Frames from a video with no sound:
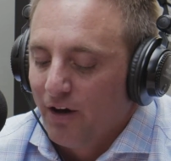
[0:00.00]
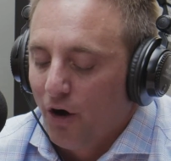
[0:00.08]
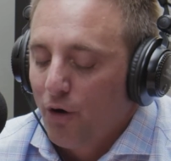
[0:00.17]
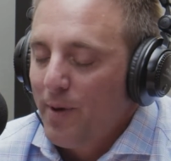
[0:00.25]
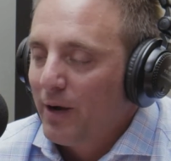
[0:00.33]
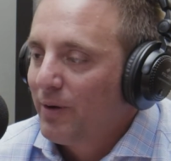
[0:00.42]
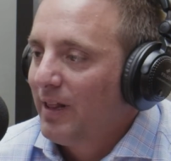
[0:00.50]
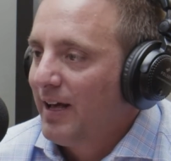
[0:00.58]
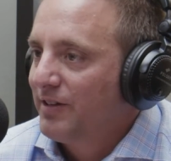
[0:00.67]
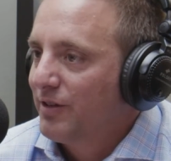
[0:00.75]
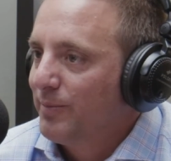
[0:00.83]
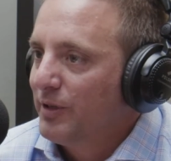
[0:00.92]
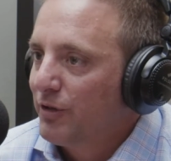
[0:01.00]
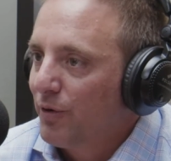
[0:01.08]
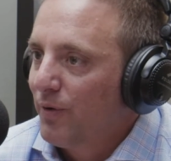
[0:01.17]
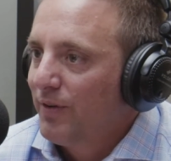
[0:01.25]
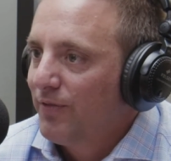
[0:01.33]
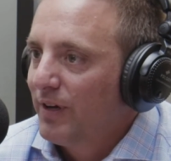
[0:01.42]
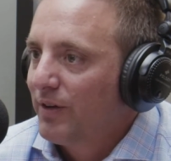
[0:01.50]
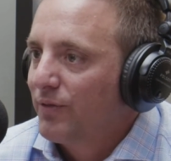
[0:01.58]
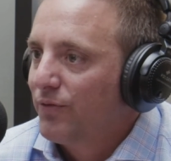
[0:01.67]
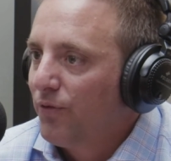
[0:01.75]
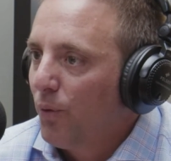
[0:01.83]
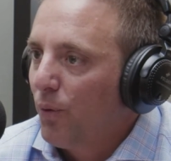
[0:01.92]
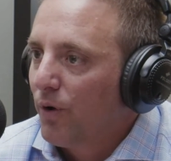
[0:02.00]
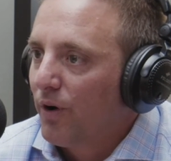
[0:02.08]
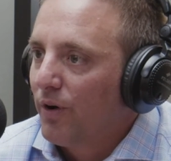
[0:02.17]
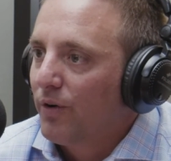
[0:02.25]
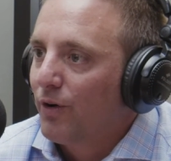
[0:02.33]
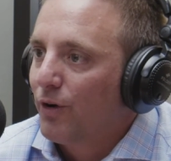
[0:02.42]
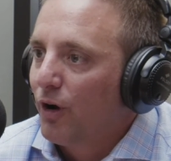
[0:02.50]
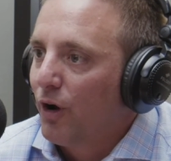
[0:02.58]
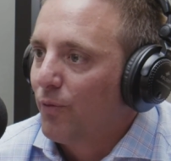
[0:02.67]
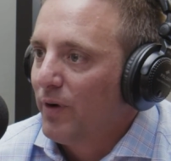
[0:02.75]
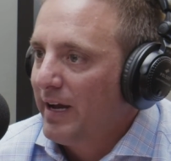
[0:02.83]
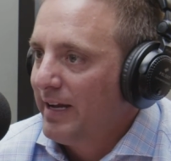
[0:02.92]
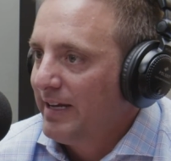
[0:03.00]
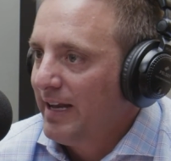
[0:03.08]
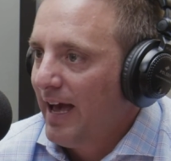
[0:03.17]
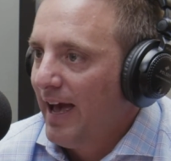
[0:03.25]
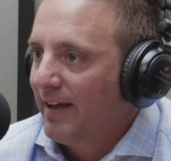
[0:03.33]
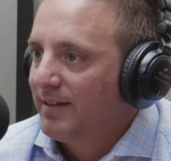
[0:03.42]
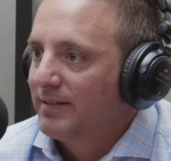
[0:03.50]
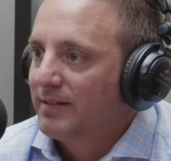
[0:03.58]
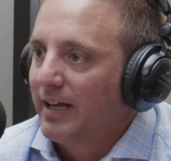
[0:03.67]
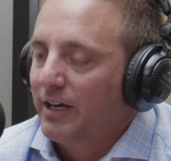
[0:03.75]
a home equity line is going to be terrific for a rainy day.